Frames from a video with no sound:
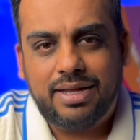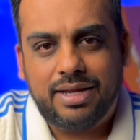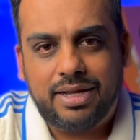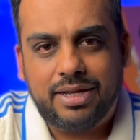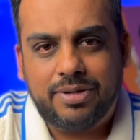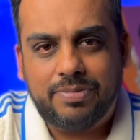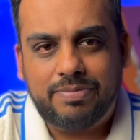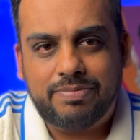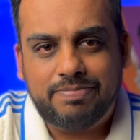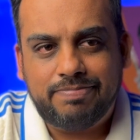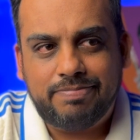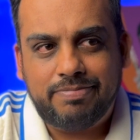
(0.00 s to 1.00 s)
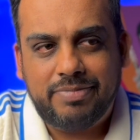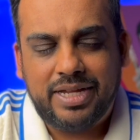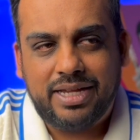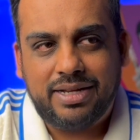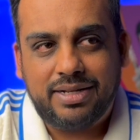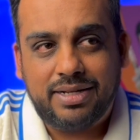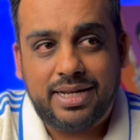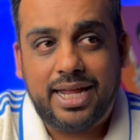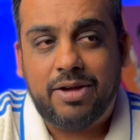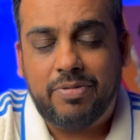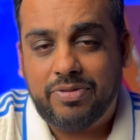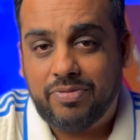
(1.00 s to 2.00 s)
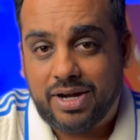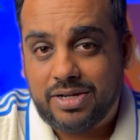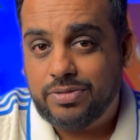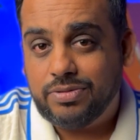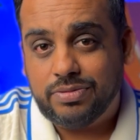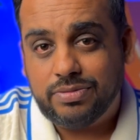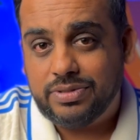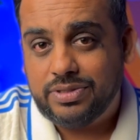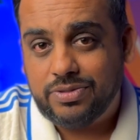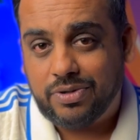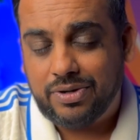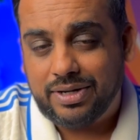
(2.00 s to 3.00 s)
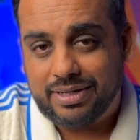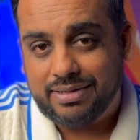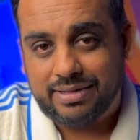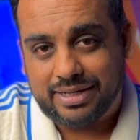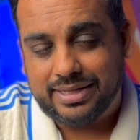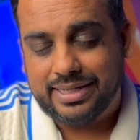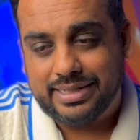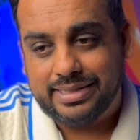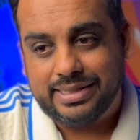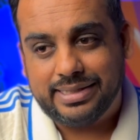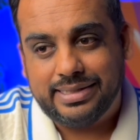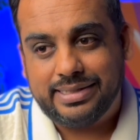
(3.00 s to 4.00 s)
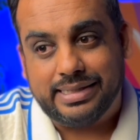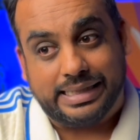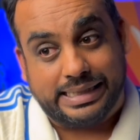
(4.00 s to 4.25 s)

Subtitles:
And now with Rahul scoring like this, it's